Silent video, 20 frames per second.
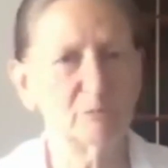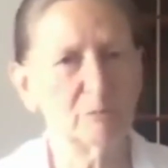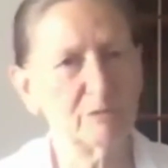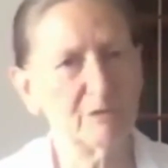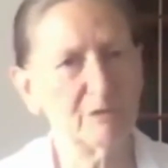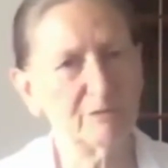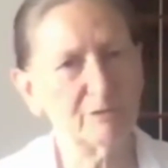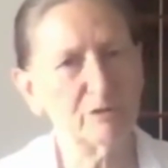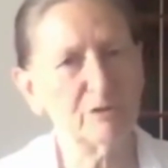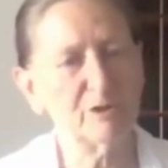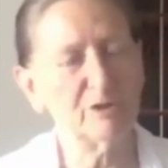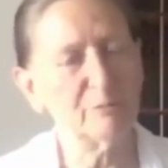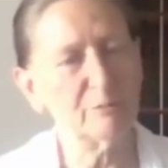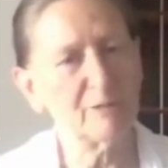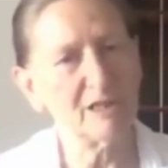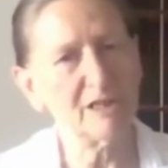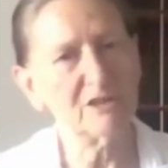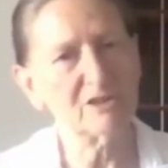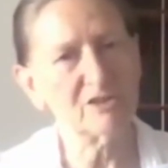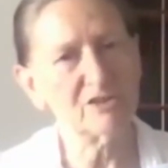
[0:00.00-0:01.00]
before you
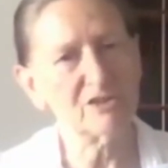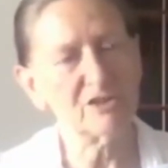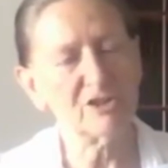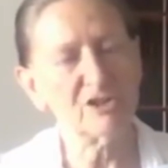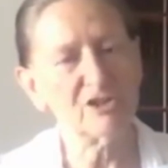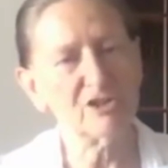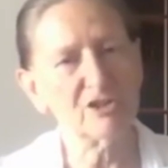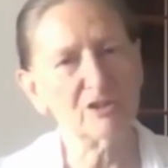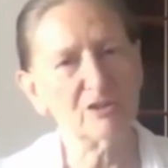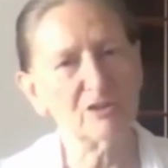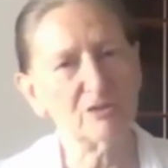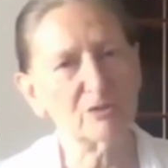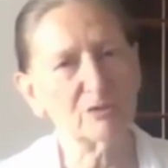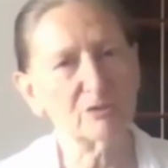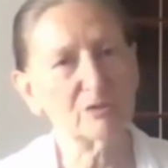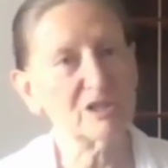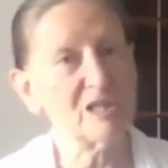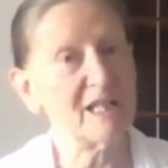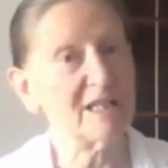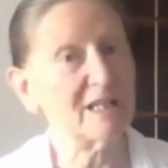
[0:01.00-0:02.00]
make decisions or
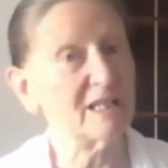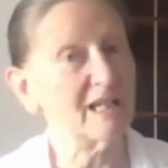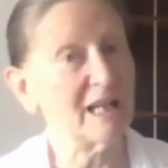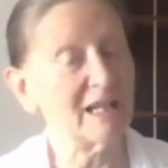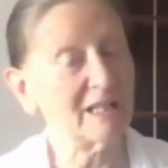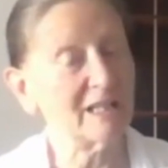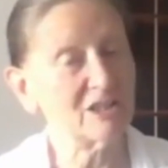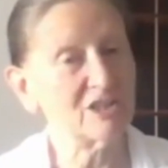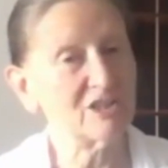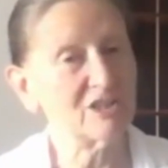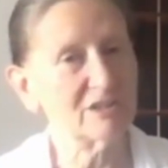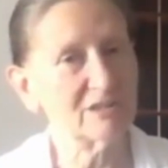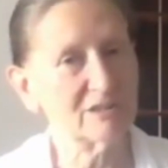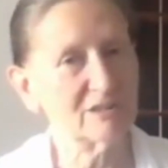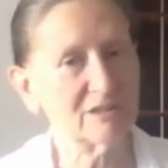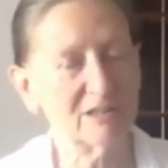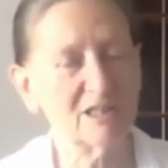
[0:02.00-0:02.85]
take action.